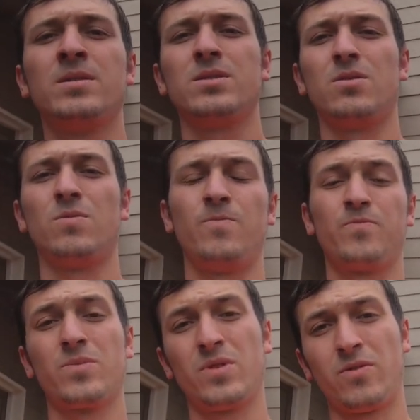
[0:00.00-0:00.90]
so
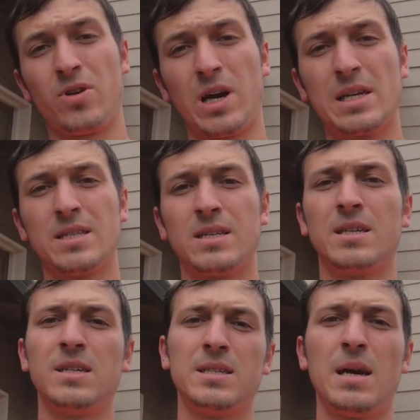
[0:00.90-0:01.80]
for you guys'
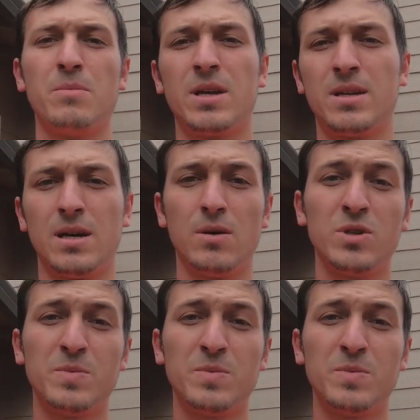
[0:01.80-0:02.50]
entertainment uh,